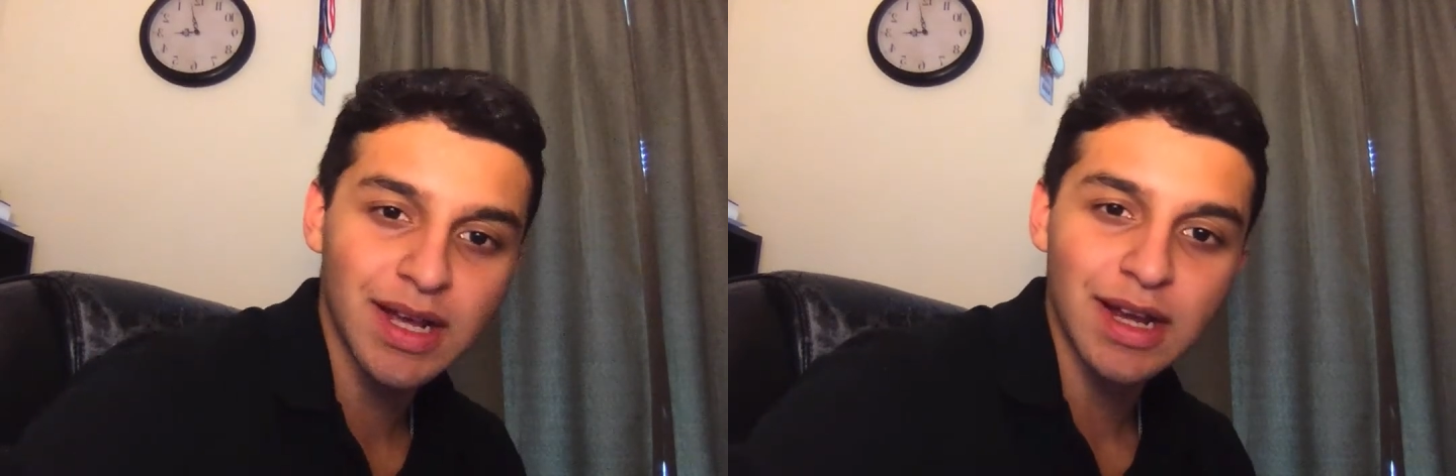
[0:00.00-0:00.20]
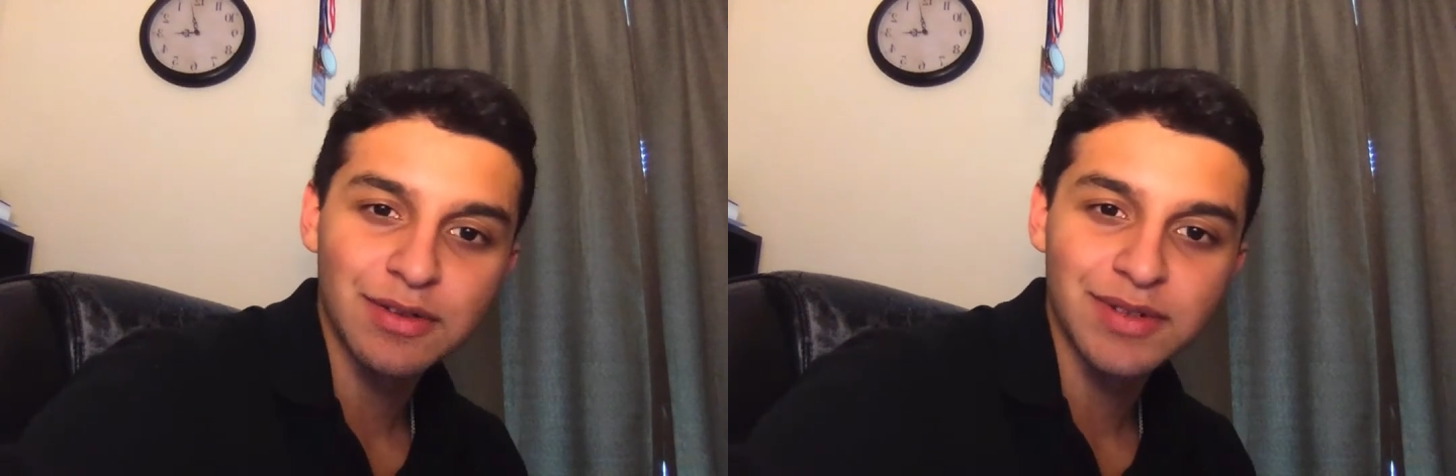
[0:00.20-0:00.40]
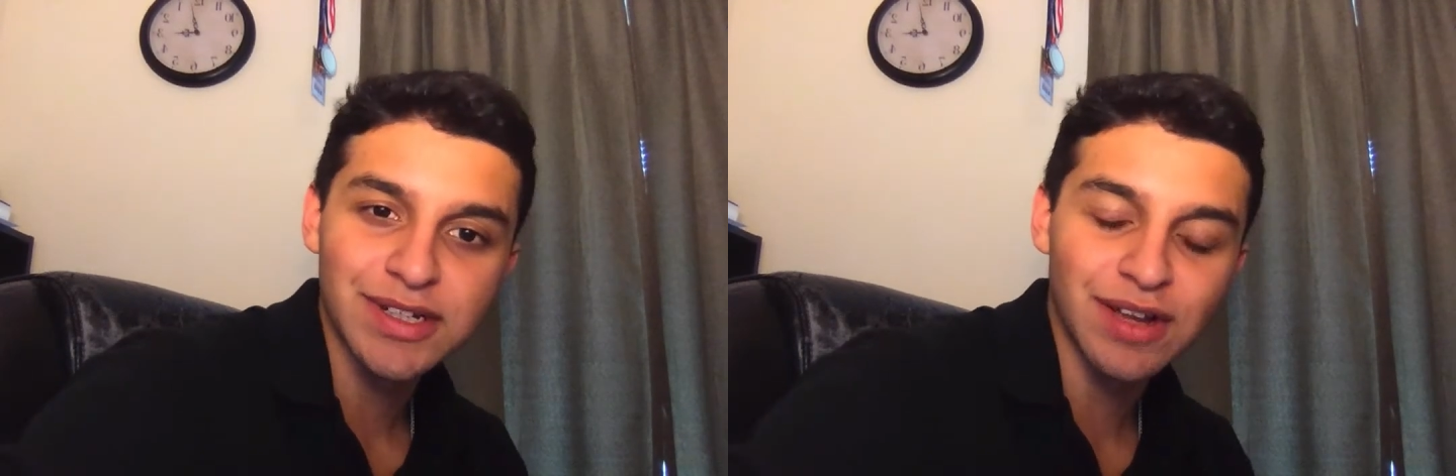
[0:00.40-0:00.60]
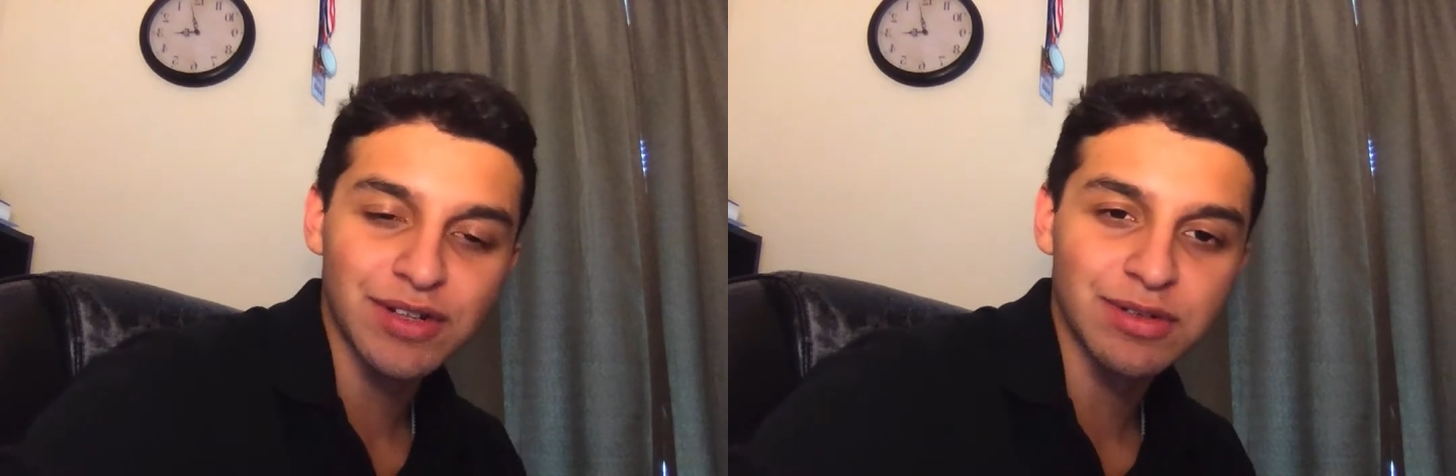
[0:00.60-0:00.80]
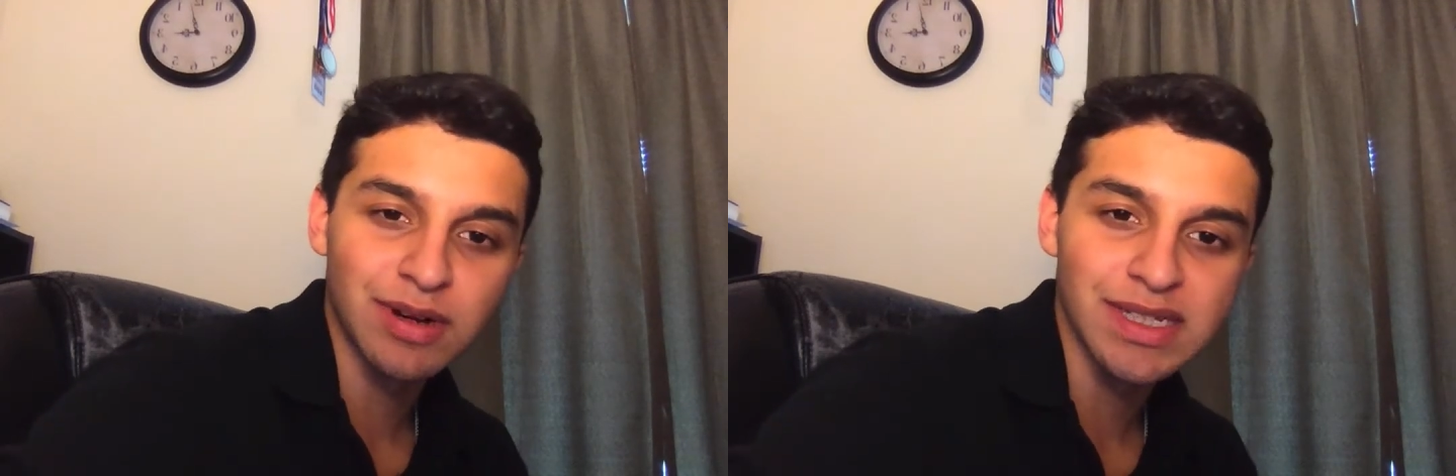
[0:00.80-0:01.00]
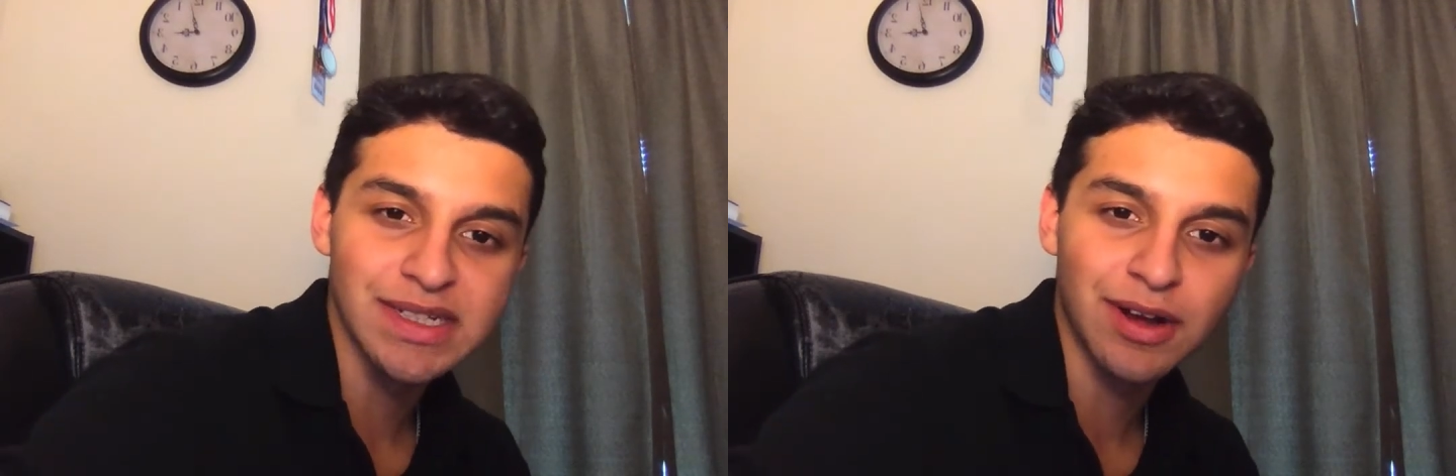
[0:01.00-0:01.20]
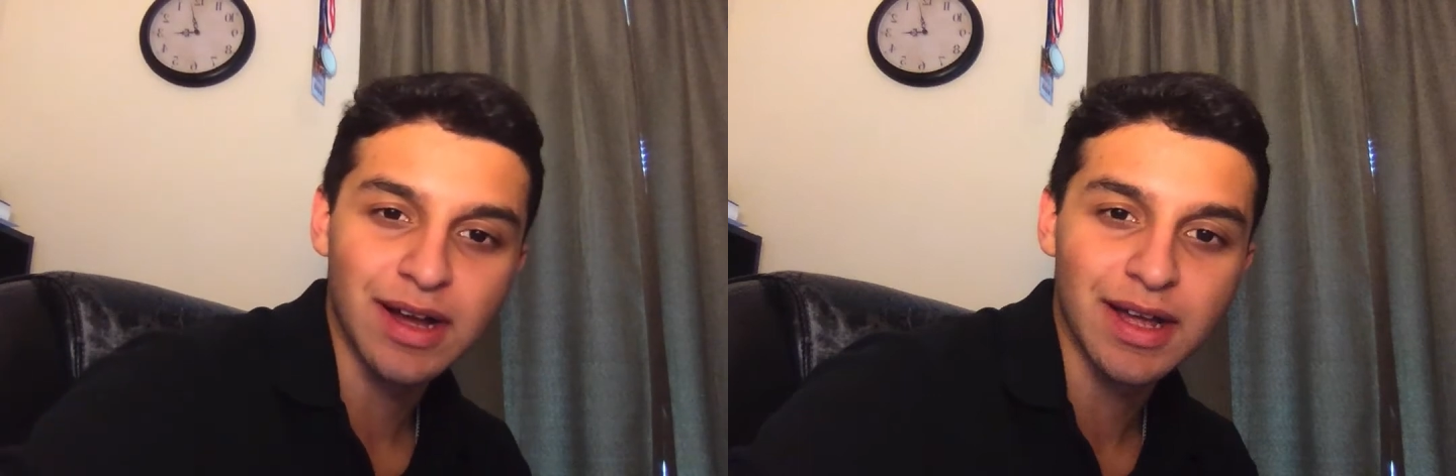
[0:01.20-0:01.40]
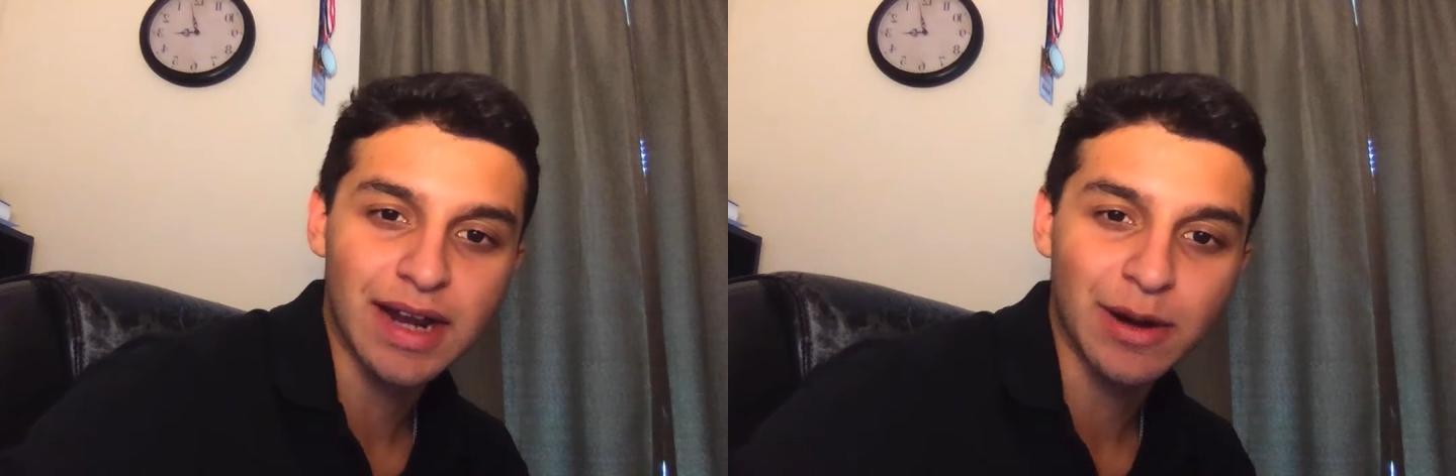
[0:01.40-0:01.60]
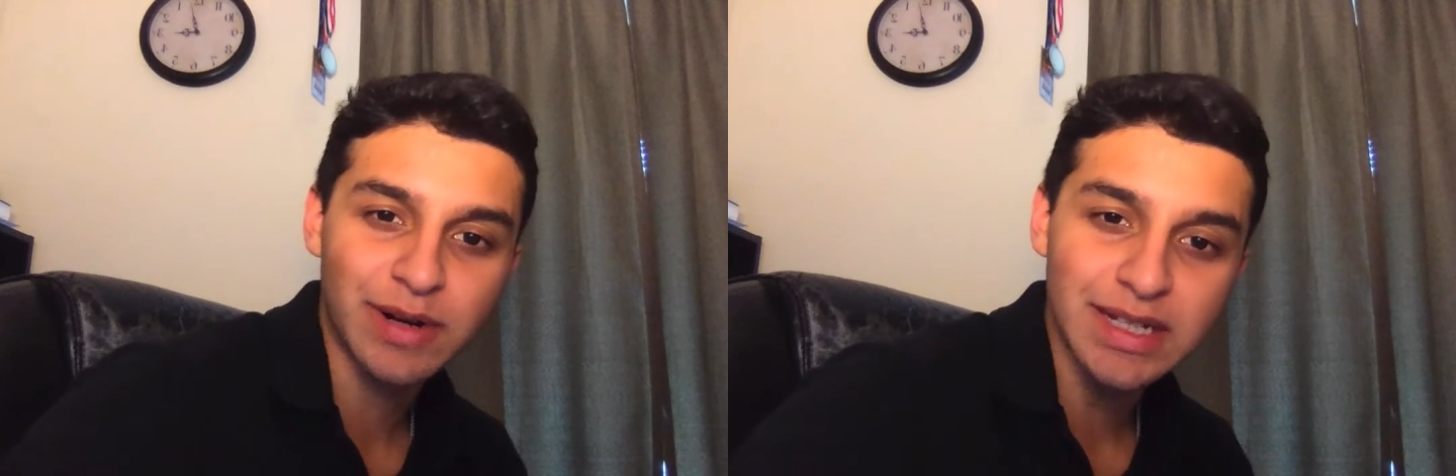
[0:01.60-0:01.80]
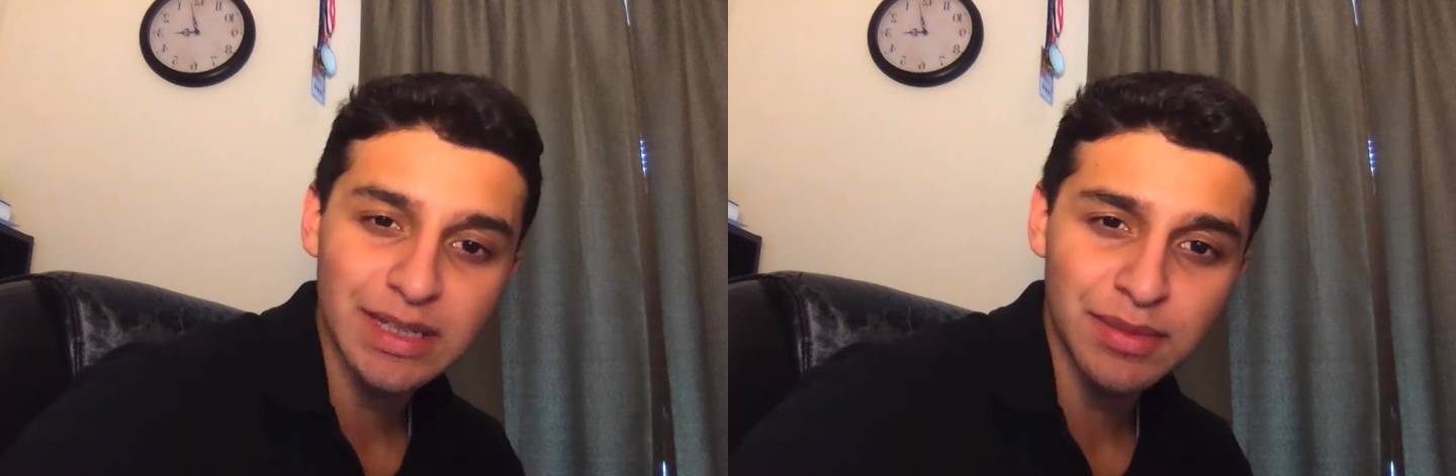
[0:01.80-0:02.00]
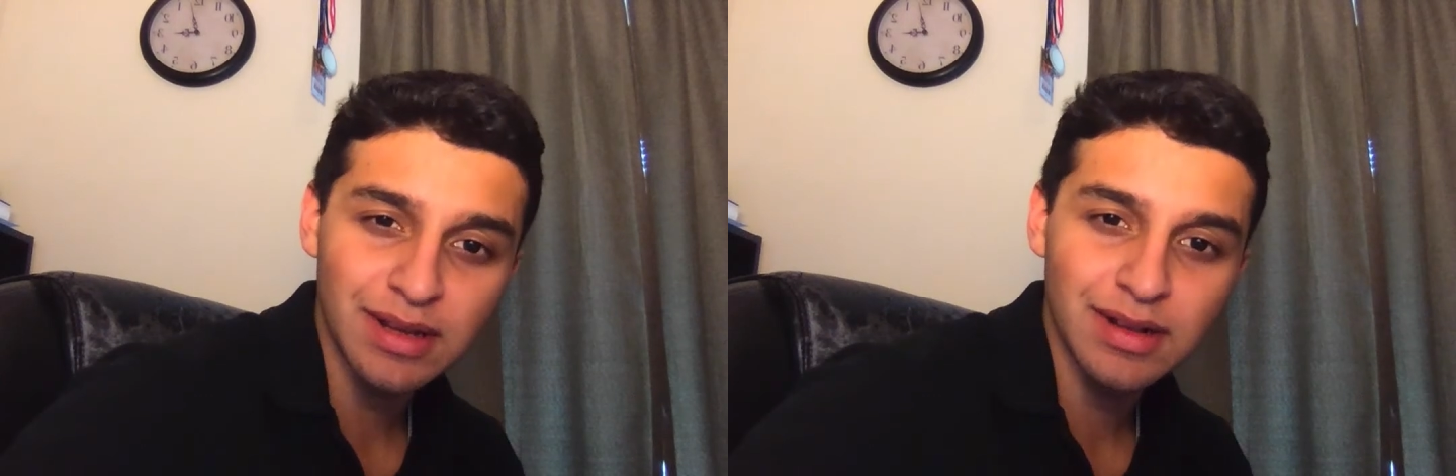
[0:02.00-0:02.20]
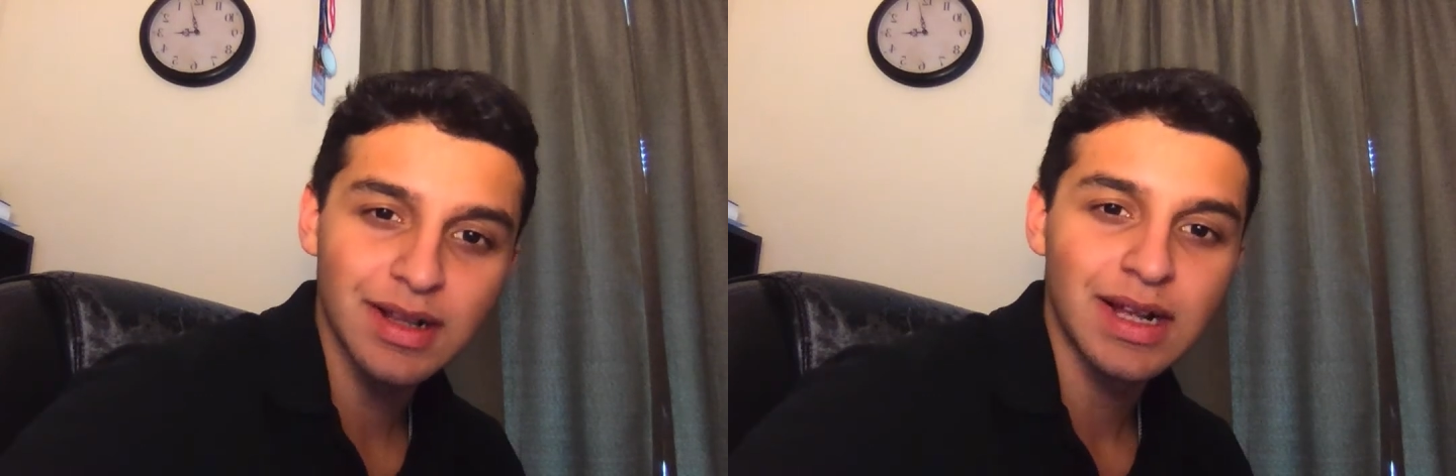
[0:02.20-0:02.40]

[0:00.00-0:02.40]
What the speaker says: reach out to us at our email,